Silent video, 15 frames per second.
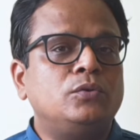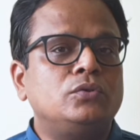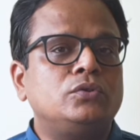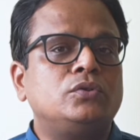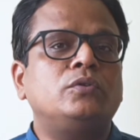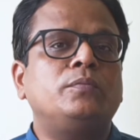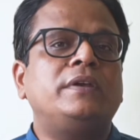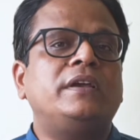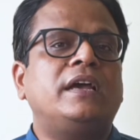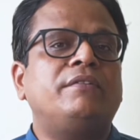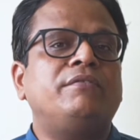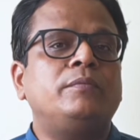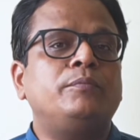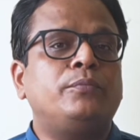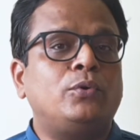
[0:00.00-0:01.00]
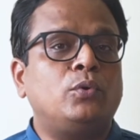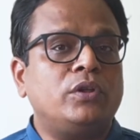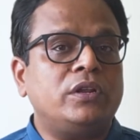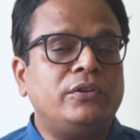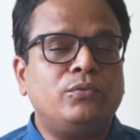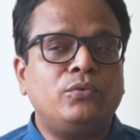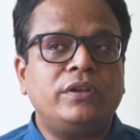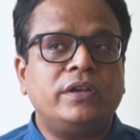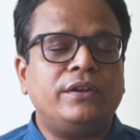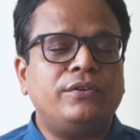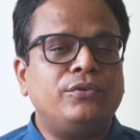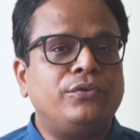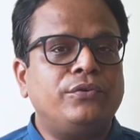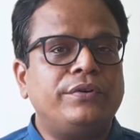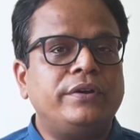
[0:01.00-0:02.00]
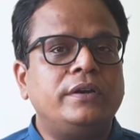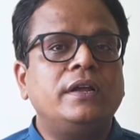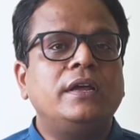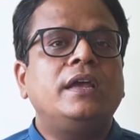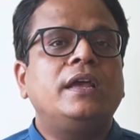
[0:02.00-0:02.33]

you should be having proteinuria in your urine